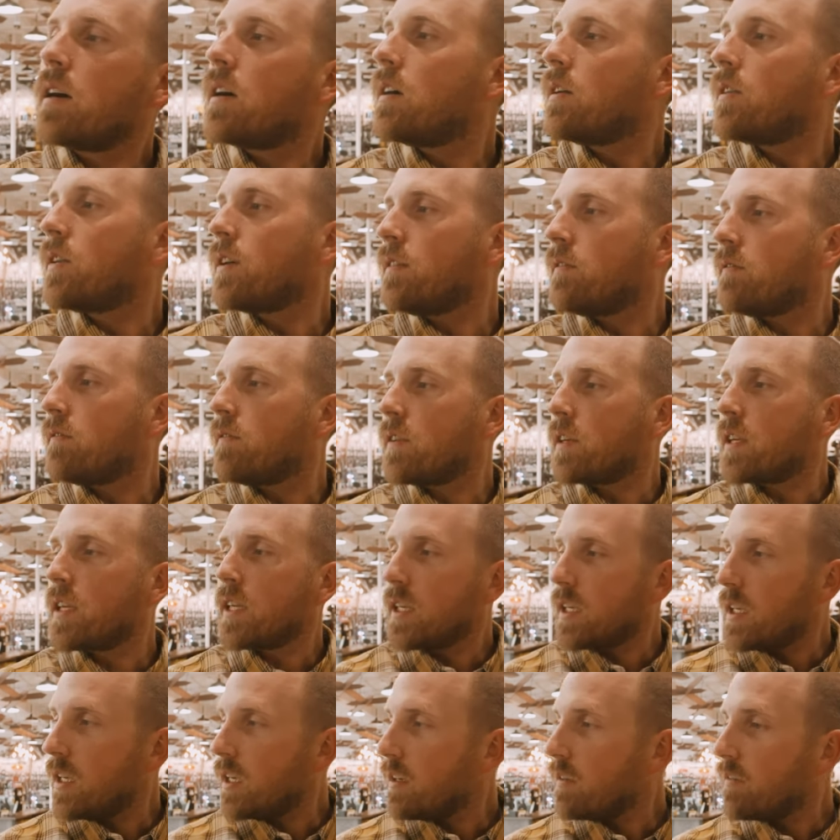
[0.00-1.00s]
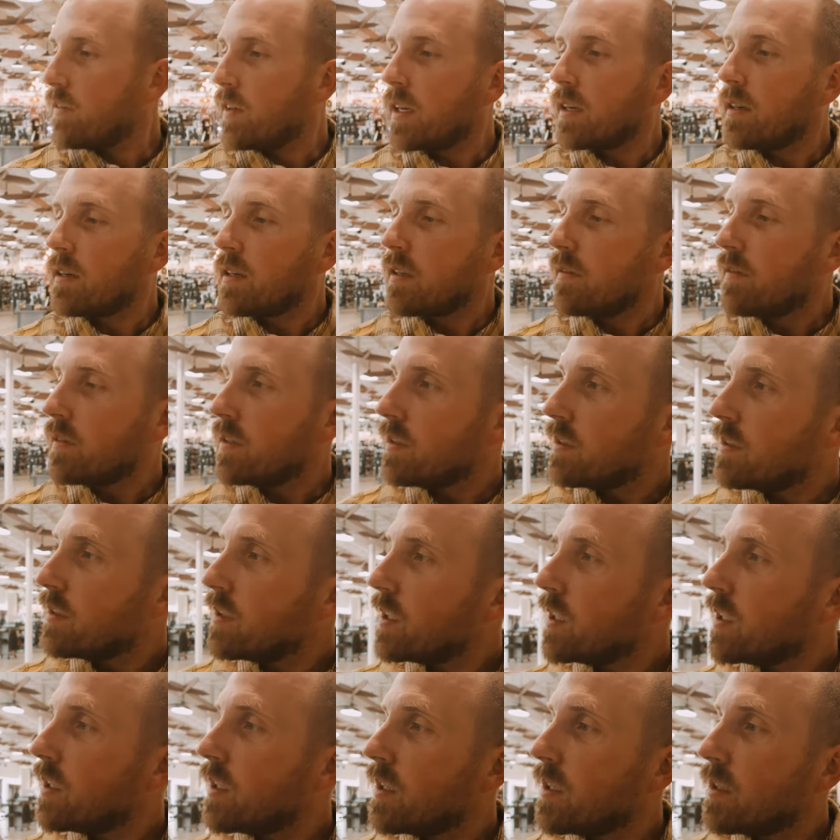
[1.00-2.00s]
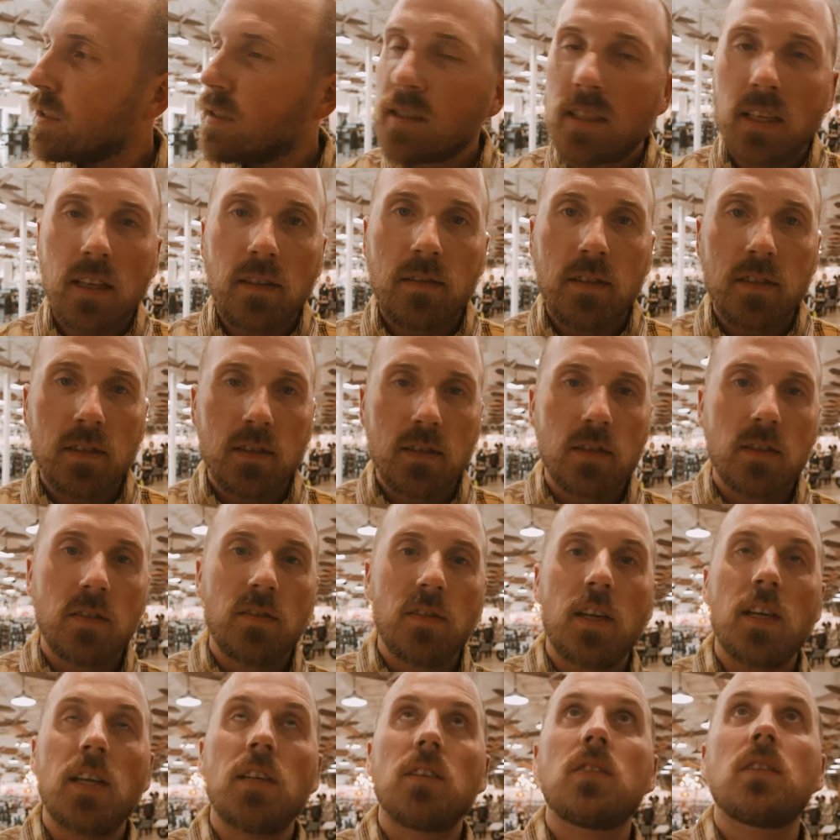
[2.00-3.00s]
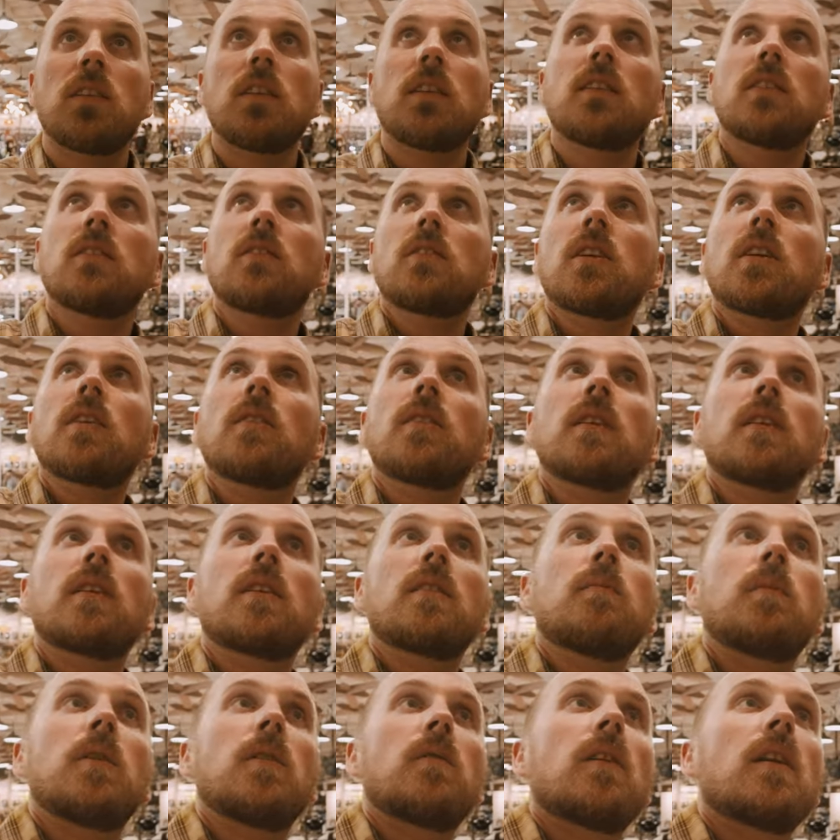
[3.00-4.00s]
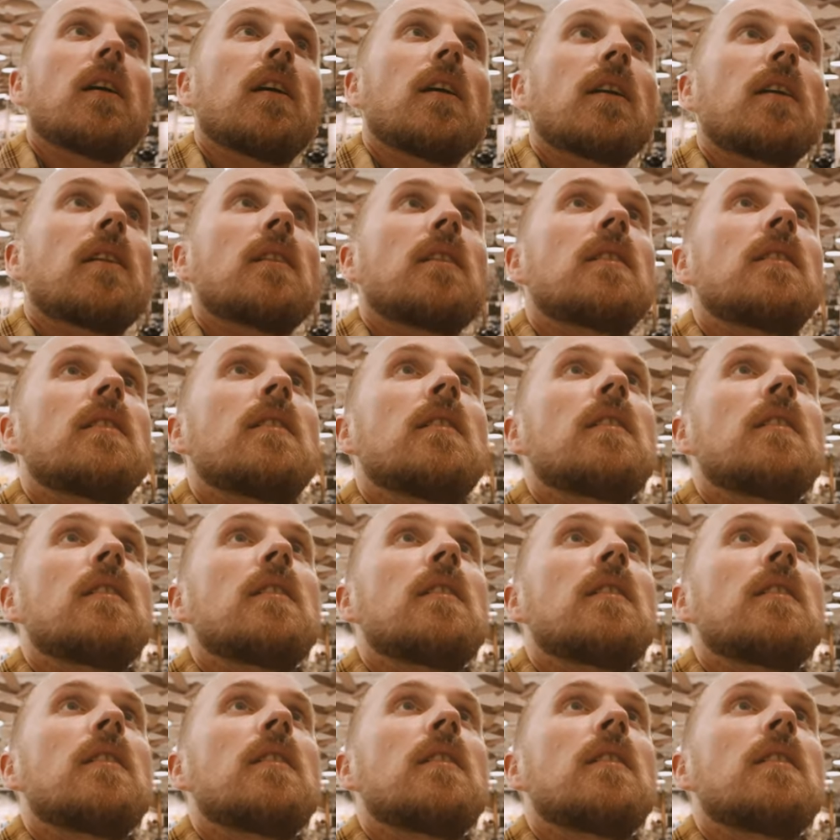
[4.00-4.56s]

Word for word: Oh, and funny enough, I don't even see the safety certification on the Shoei. Could be wrong.